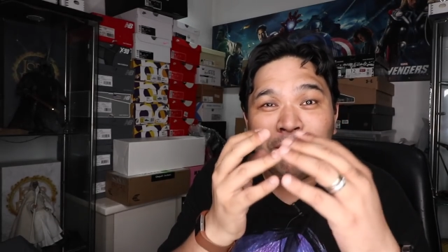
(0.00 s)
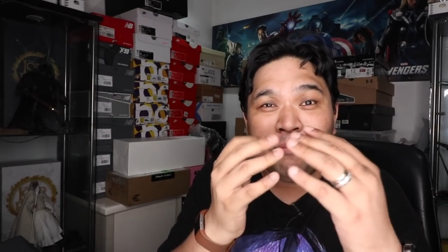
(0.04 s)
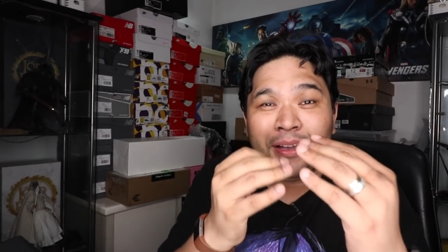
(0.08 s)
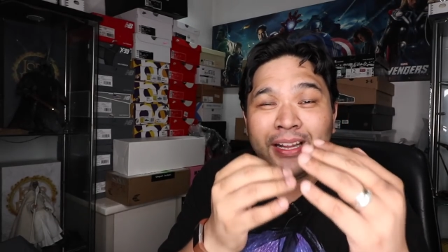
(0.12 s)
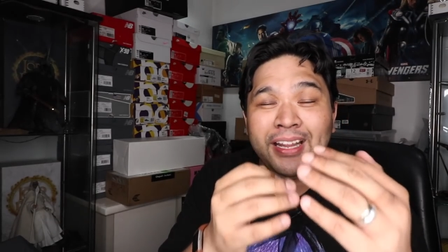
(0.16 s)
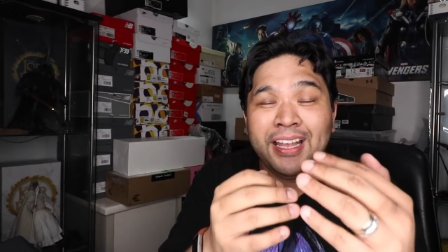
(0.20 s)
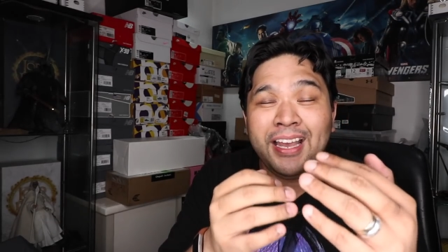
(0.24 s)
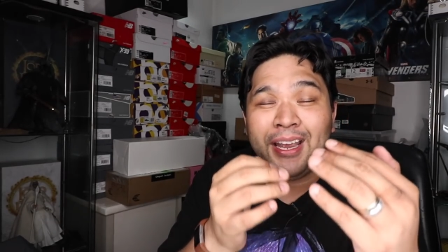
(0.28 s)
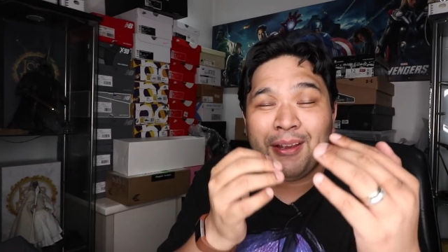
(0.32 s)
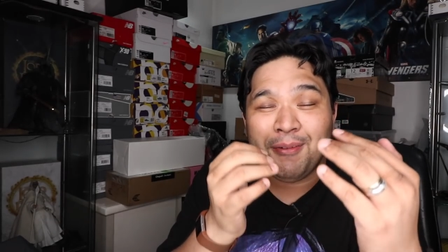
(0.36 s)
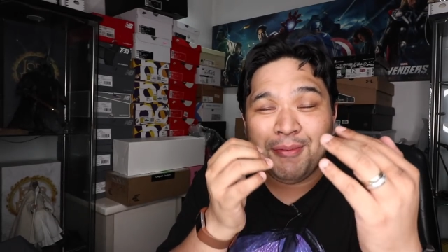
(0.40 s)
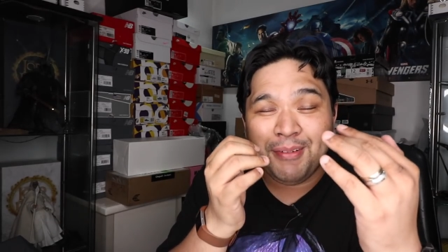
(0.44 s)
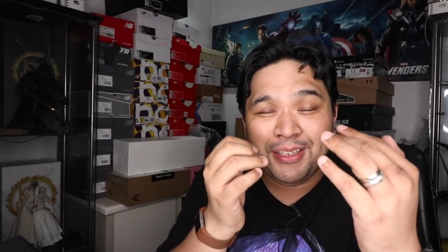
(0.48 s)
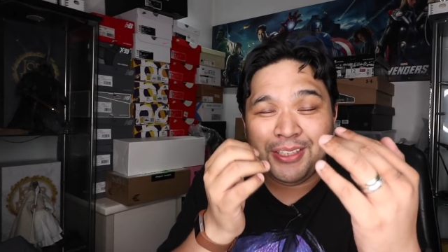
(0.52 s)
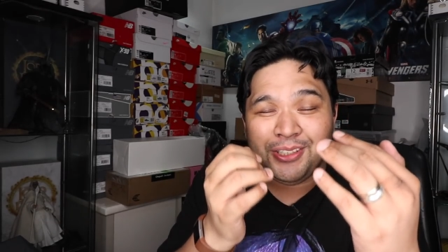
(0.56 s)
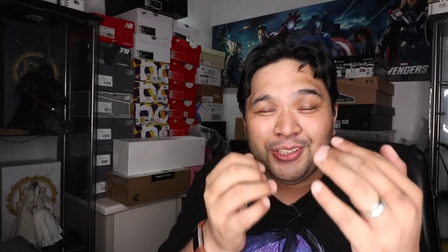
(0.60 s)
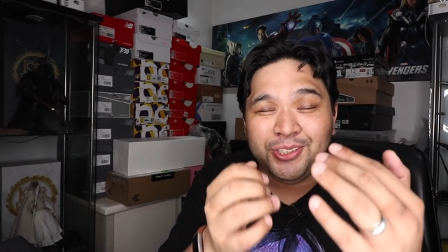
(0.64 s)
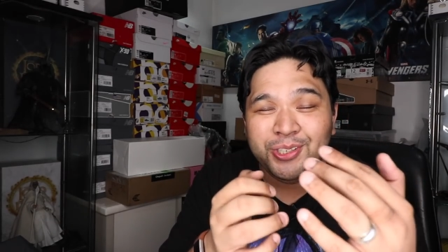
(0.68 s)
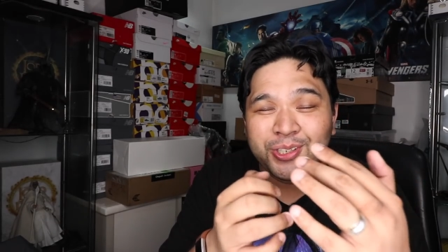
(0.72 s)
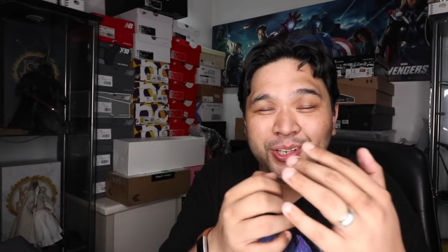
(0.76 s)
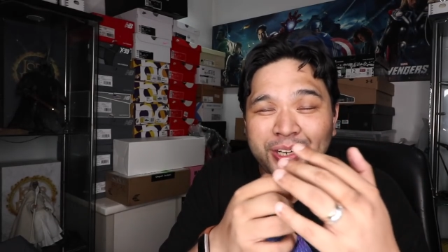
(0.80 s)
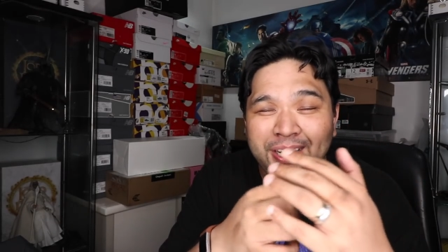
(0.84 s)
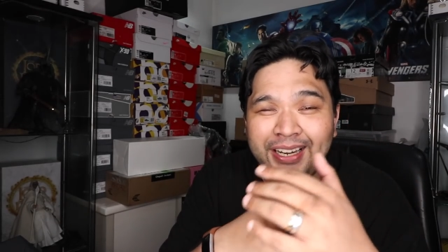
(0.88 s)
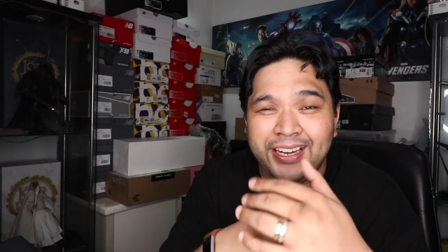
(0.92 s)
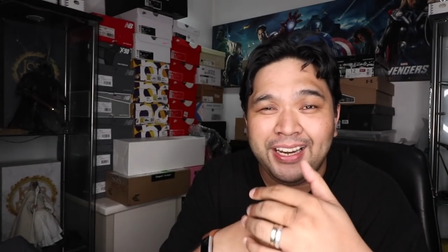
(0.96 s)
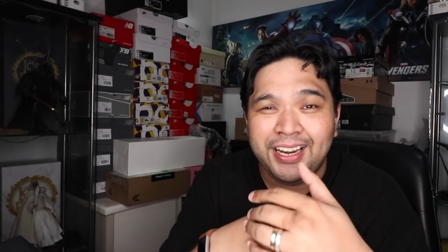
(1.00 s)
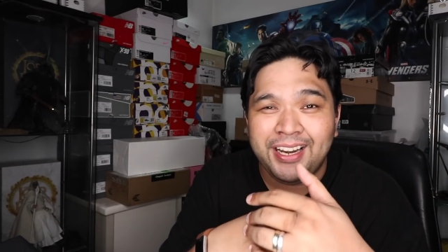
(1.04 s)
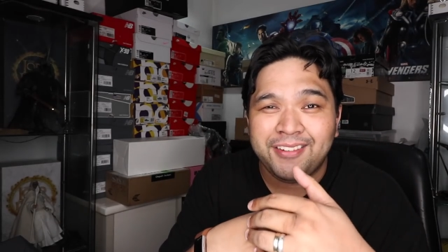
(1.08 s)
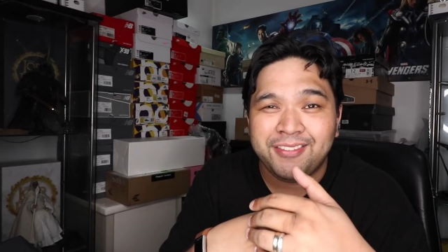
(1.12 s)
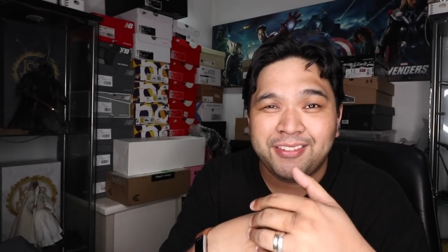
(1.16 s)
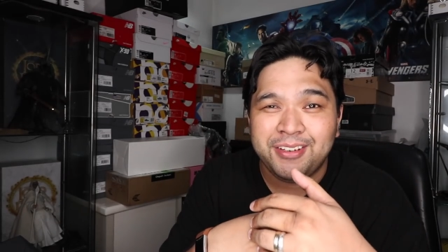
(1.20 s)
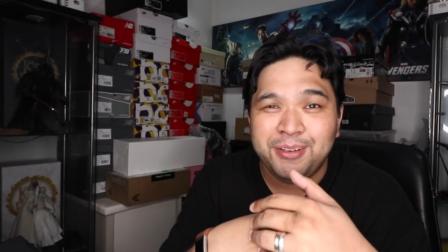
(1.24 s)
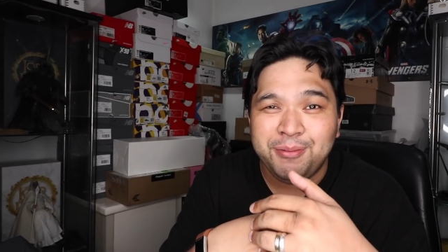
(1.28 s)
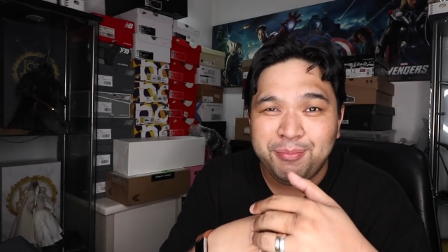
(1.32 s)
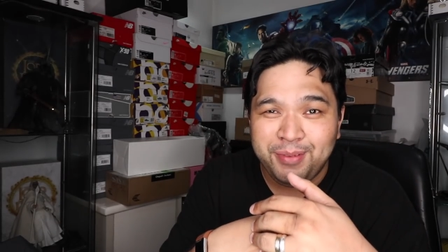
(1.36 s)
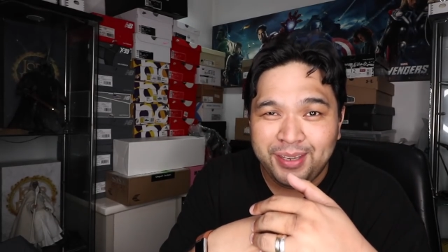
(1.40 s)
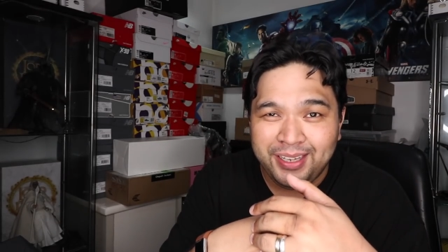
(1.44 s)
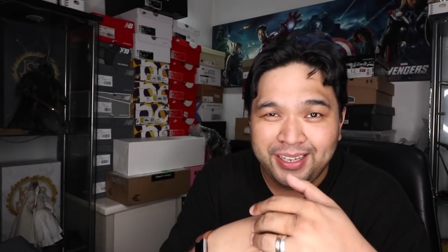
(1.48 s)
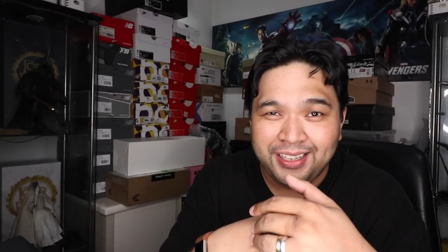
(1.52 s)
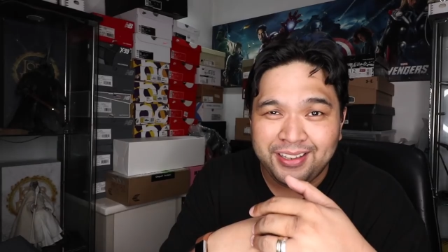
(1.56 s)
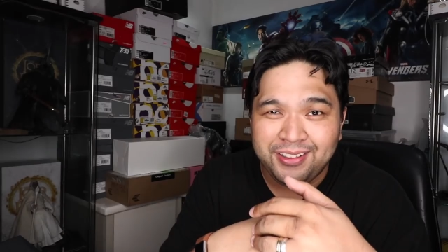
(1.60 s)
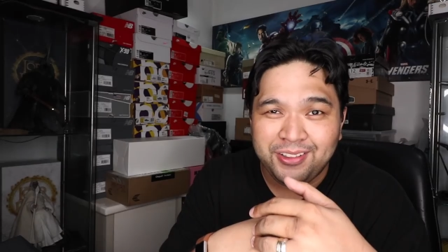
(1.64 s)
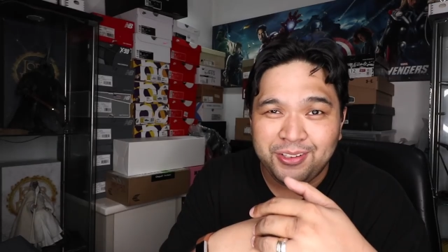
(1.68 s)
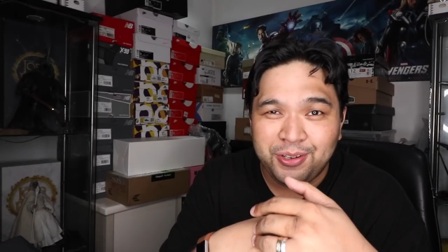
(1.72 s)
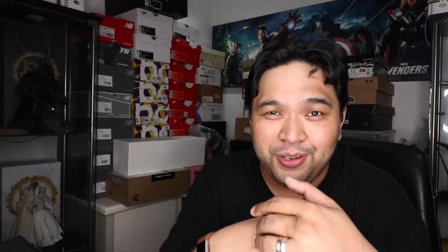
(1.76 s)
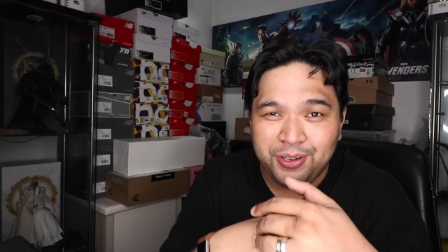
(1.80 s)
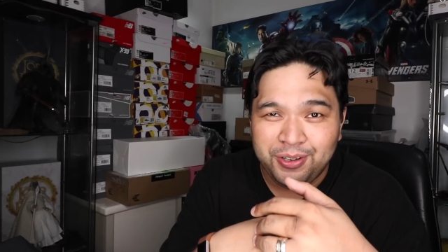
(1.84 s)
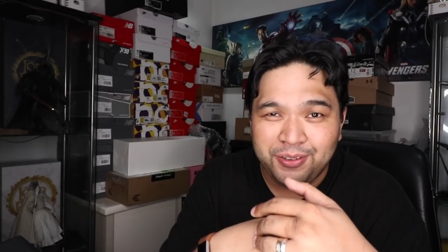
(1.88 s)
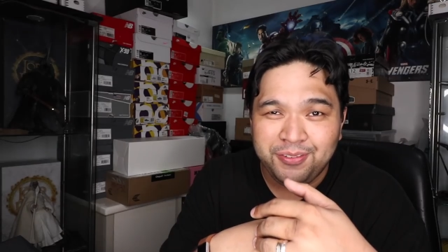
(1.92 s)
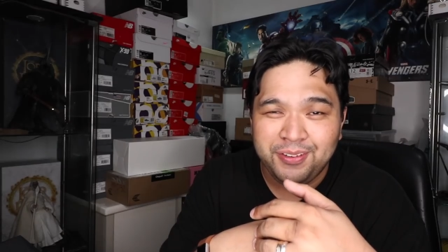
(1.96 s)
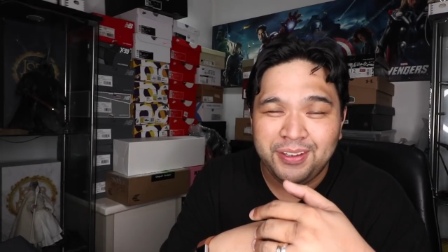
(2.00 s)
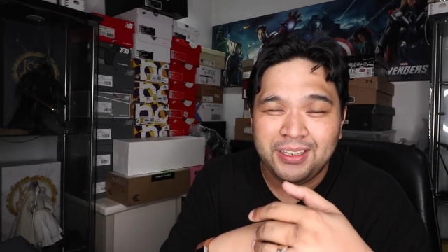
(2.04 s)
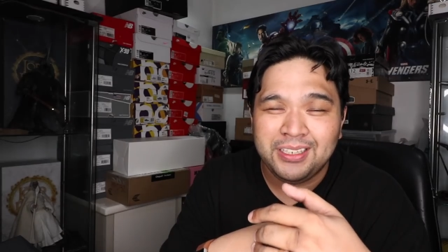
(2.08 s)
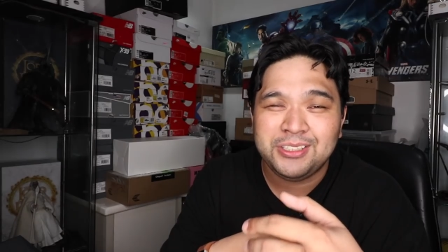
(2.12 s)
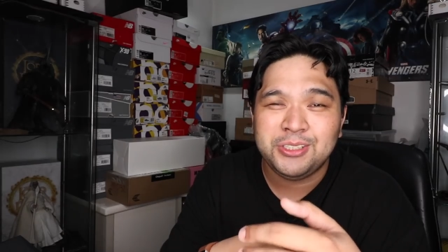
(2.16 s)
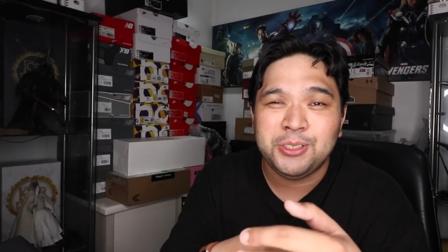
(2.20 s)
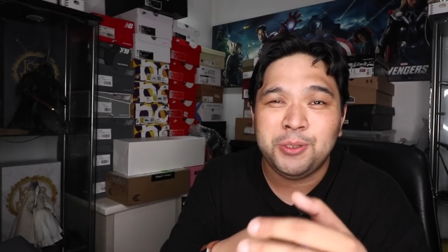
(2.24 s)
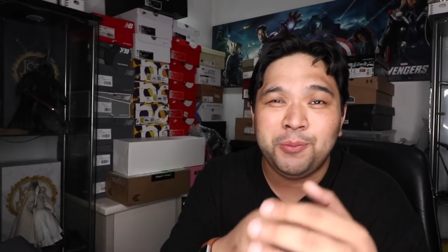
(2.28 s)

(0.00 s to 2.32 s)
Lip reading: but I am enjoying every minute of it.